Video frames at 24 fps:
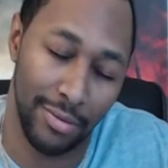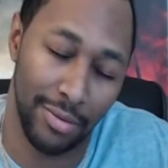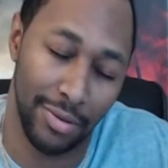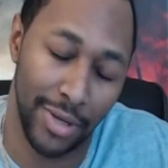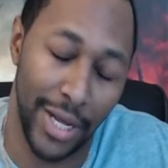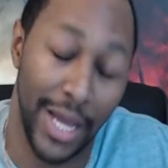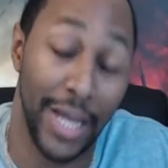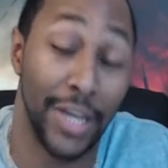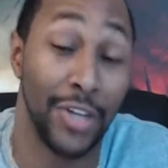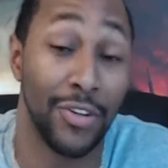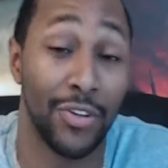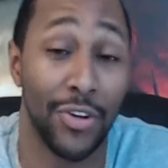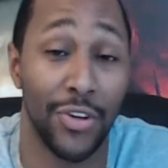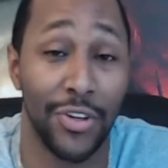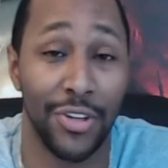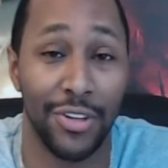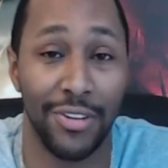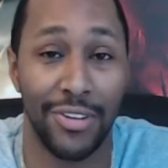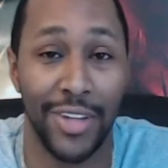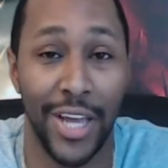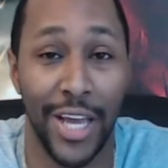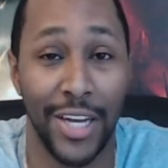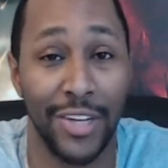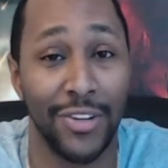Andy
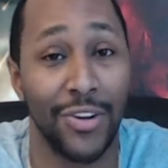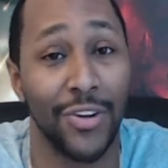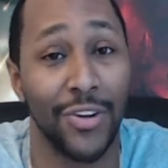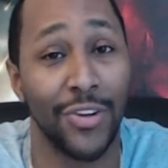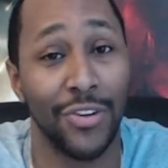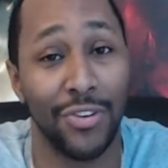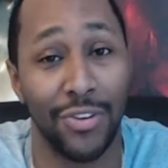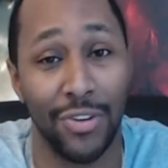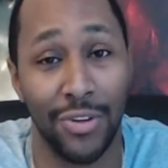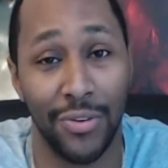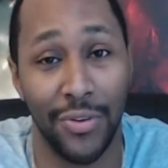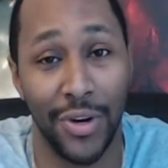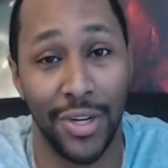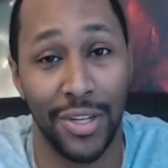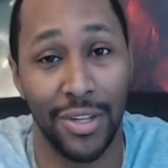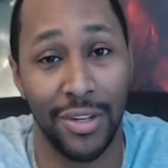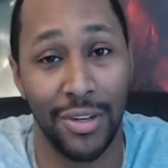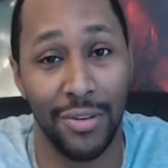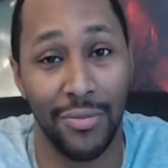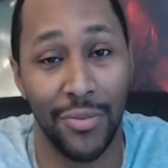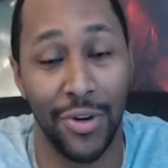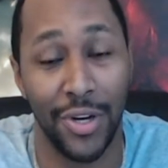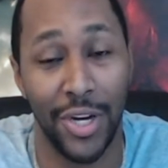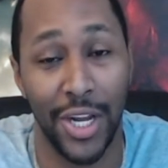Serkis. Andy Serkis is
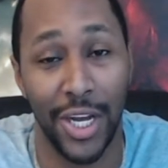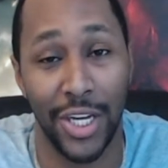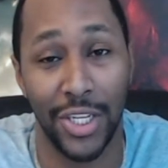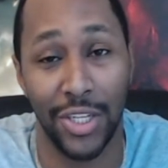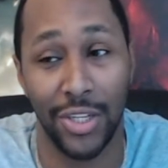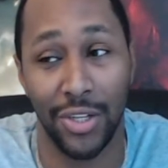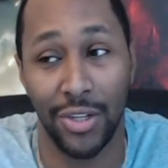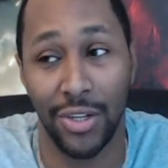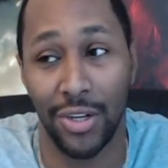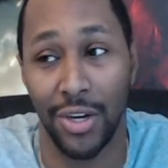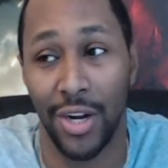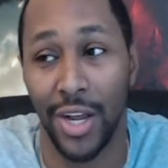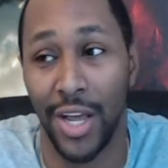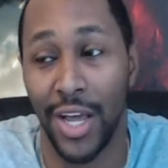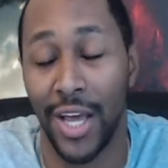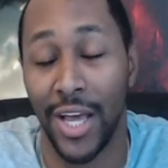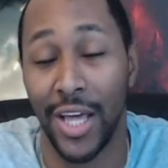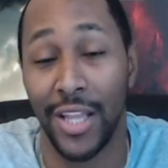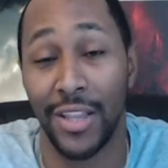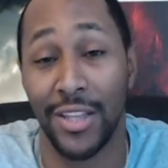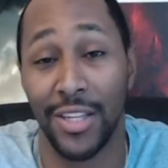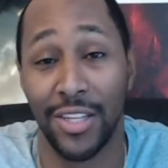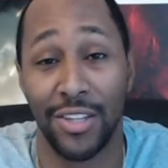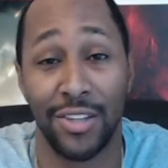directing one next year.
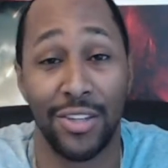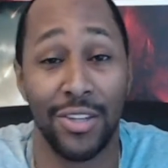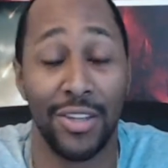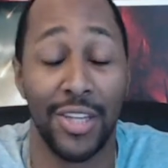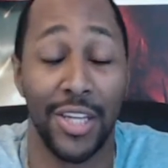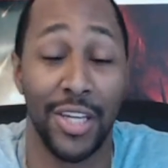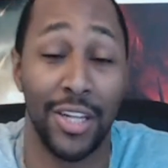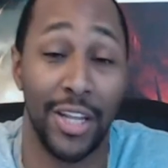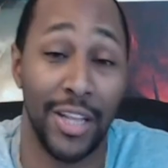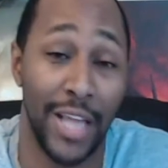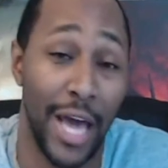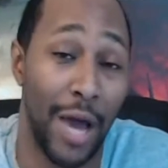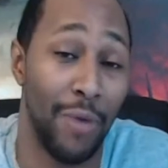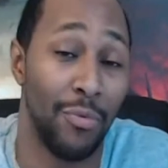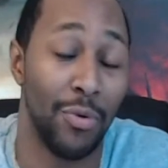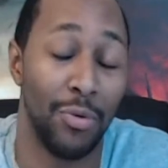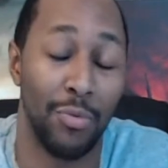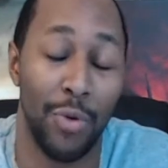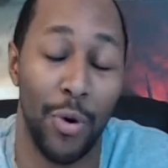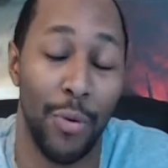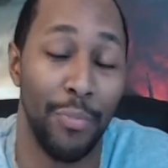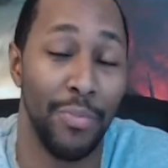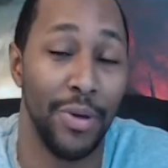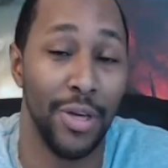That one
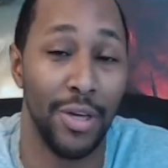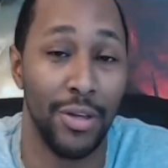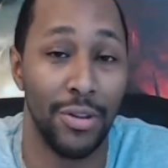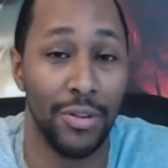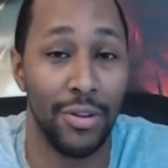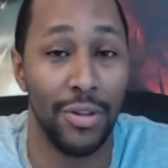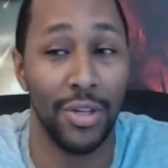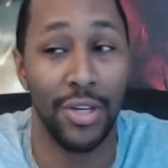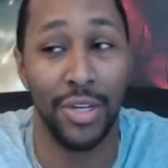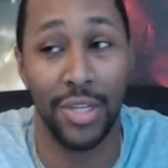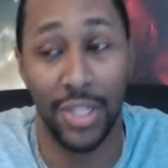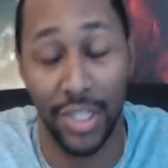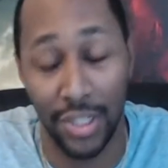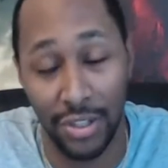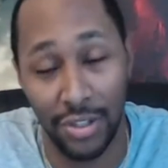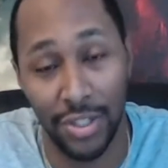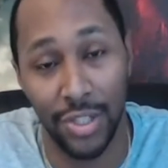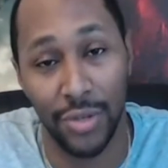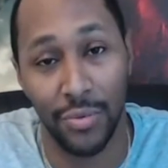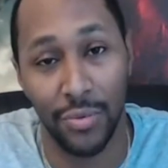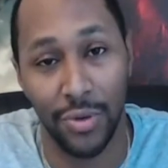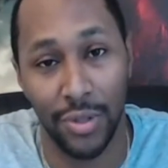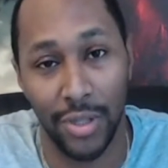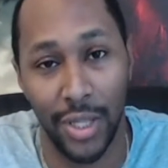won't be the Disney
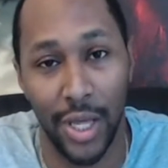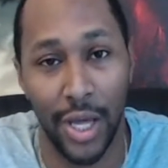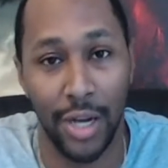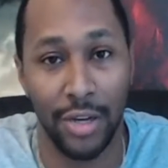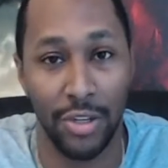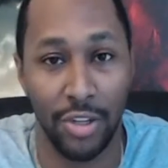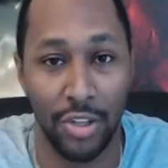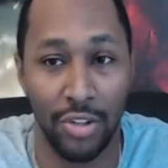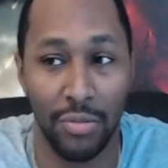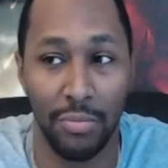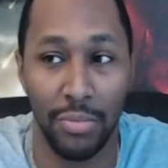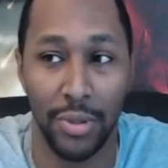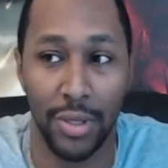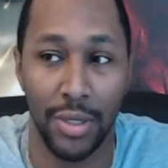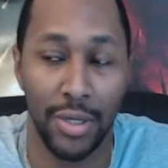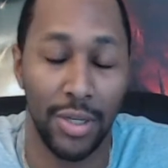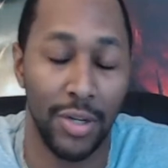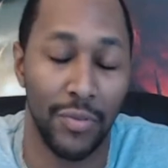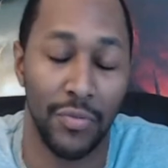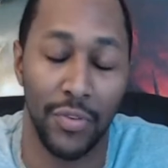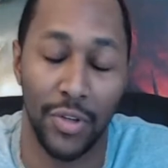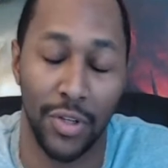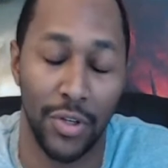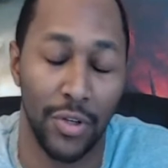one. That'll just be a
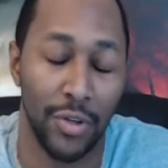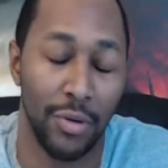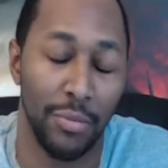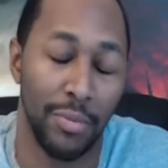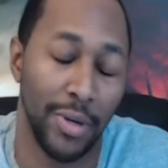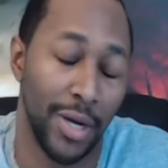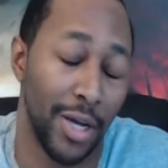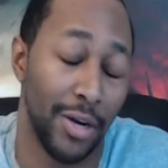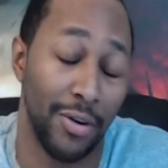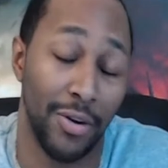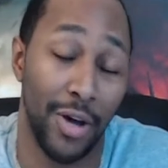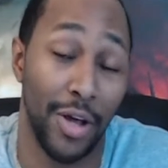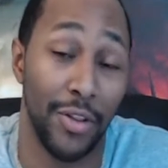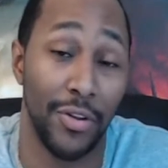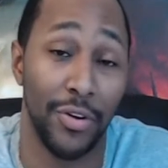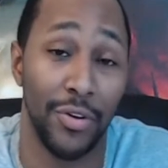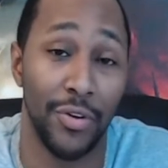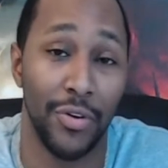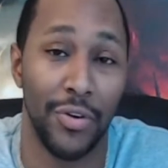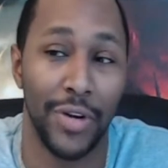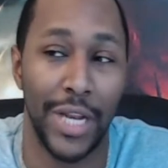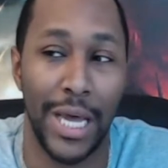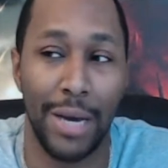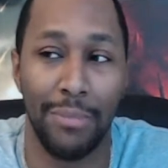different Jungle Book. I don't know how they're
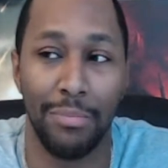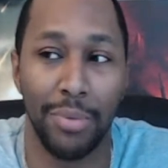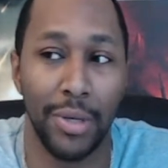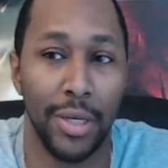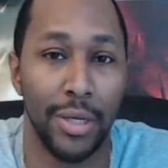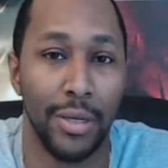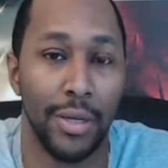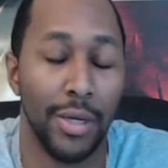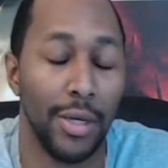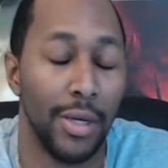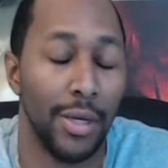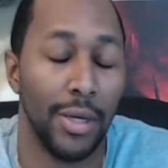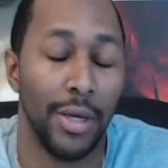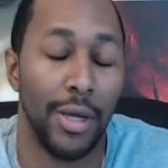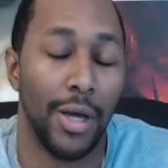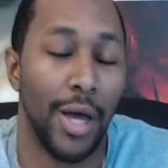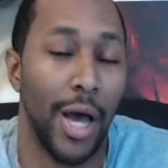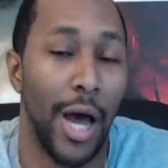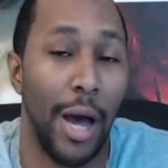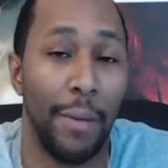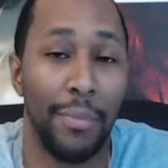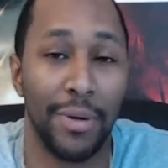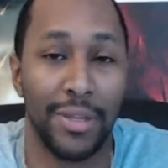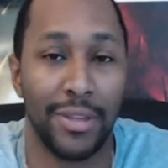doing that, but
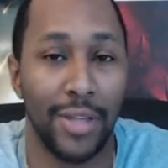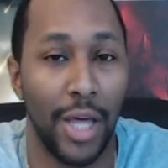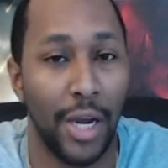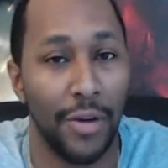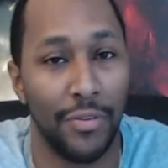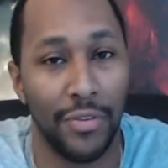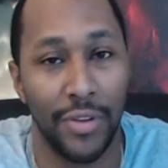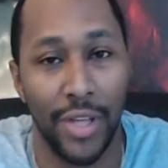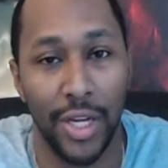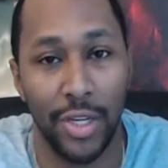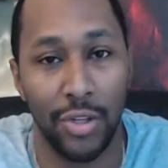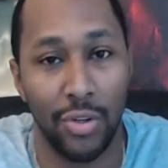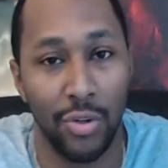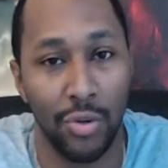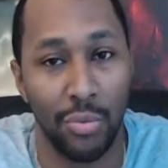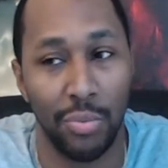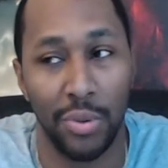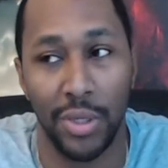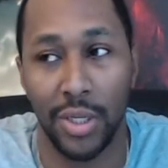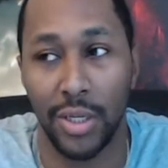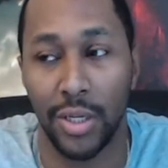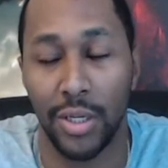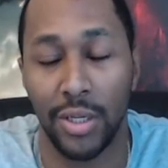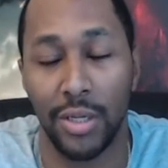I'm excited for that too
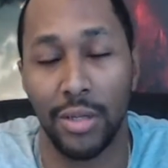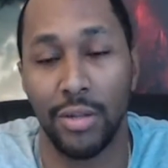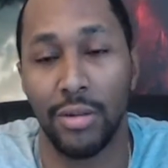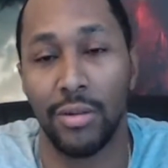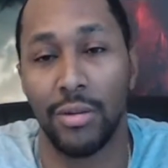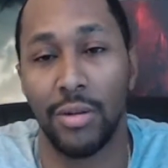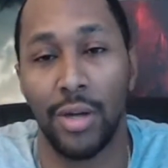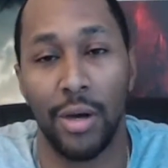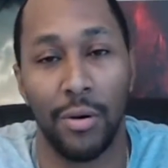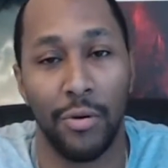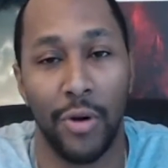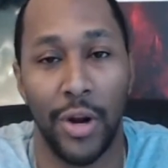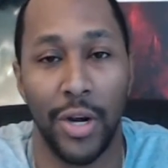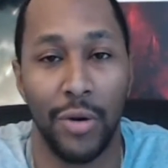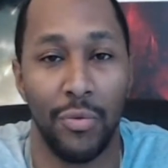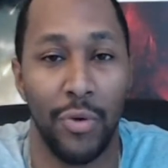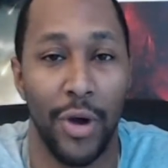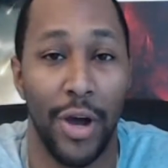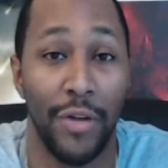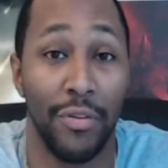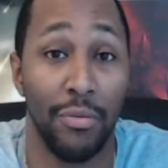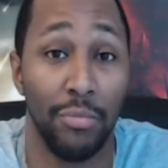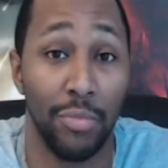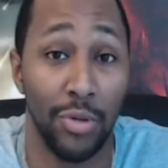because granted, it won't
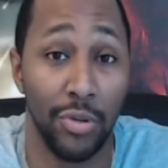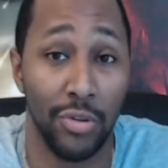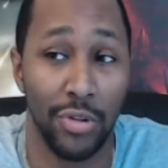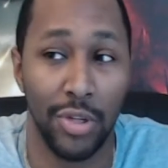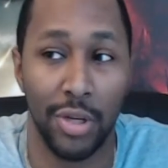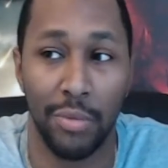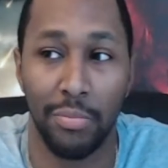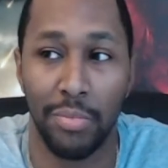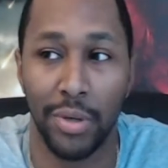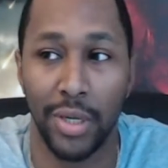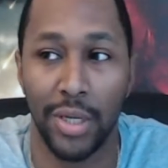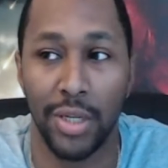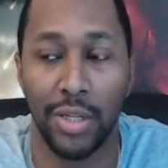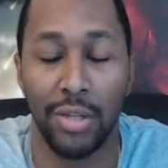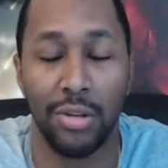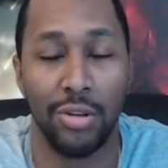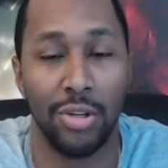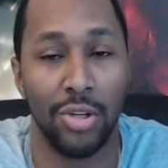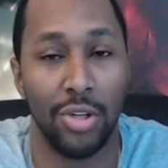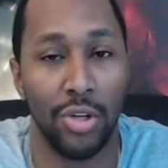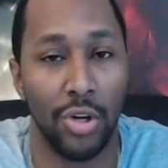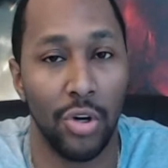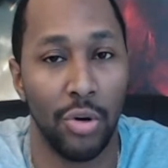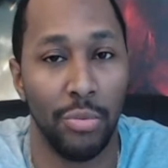have the music, but it's the
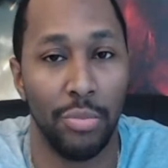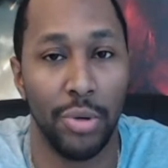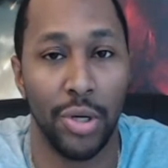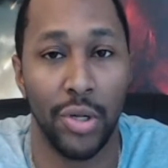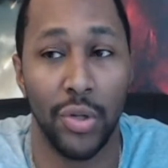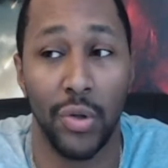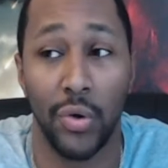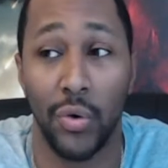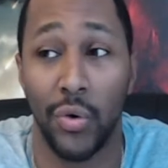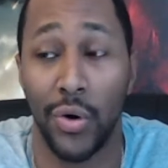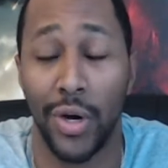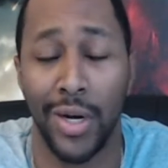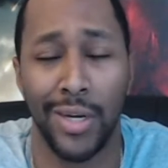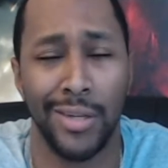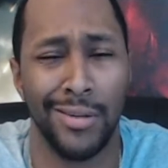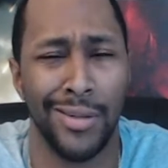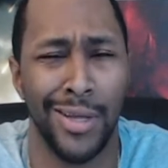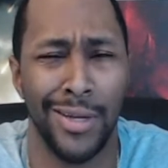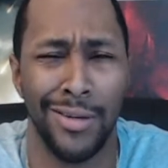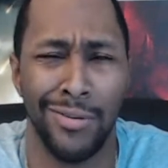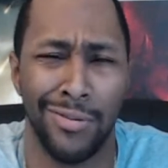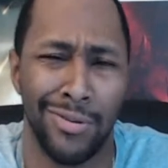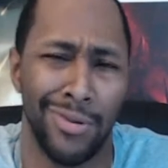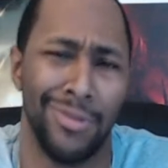Jungle Book lore, and it's
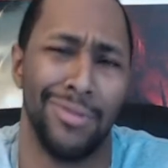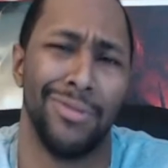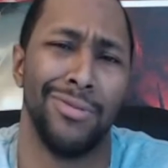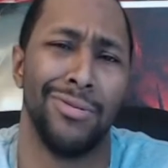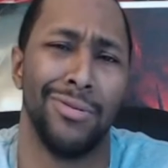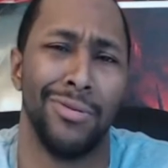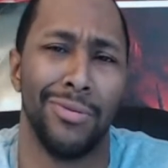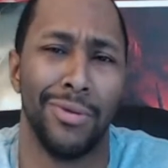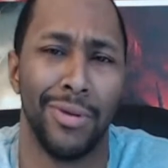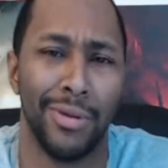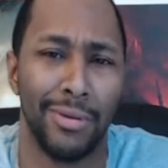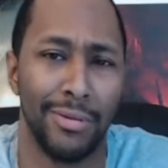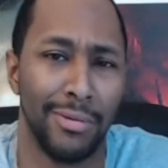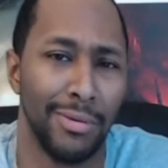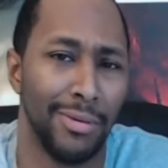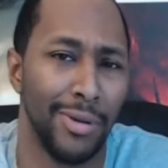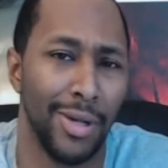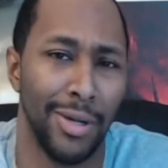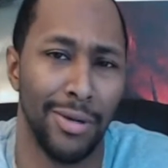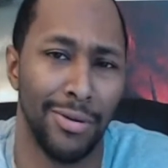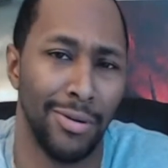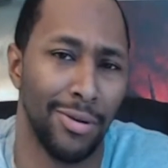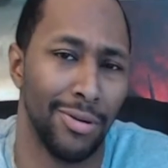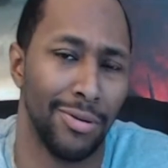Andy Serkis doing this, and
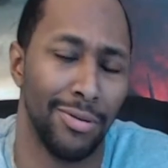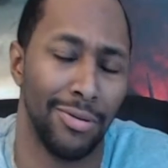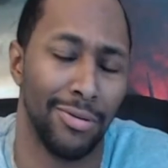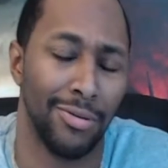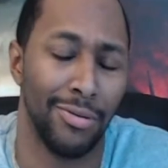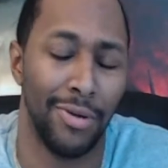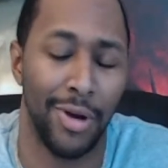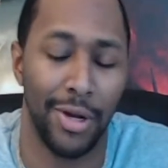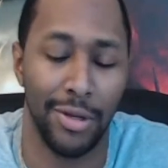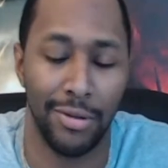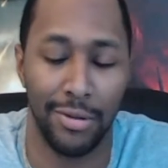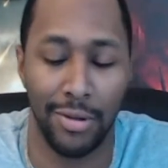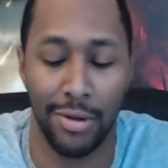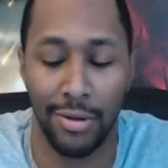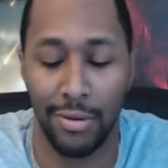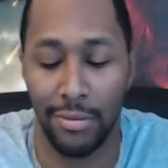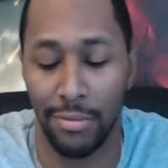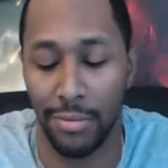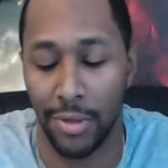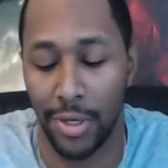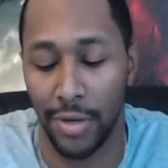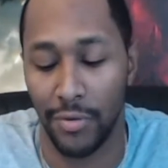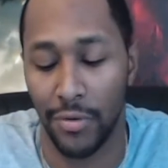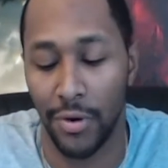Andy Serkis is great. So
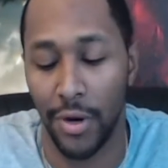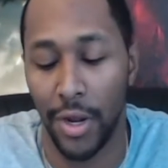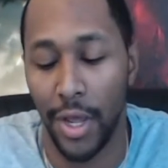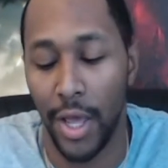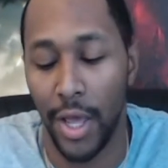whatever.